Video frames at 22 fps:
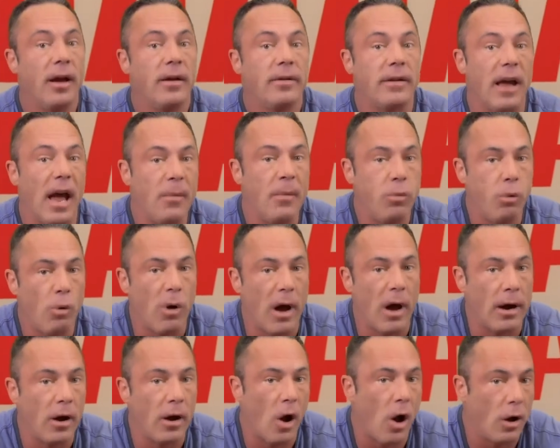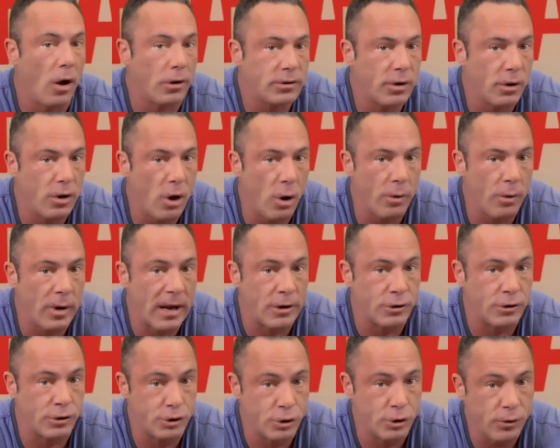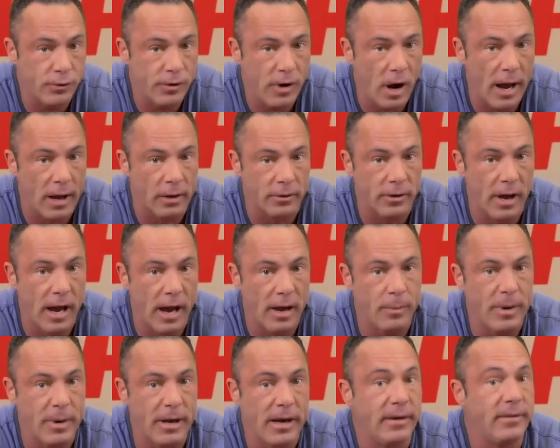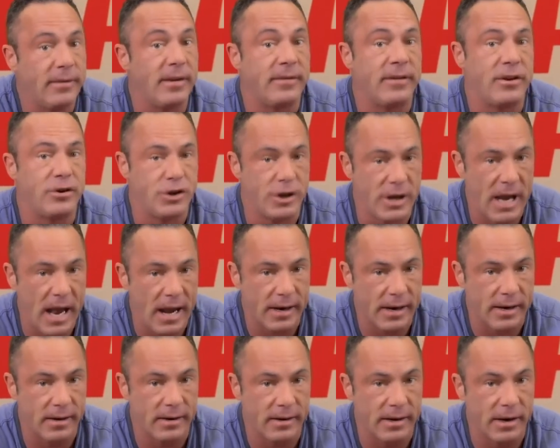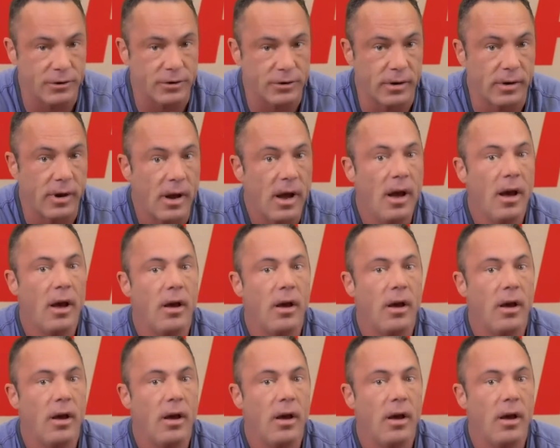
Type 1, also known as juvenile diabetes, is a genetic condition.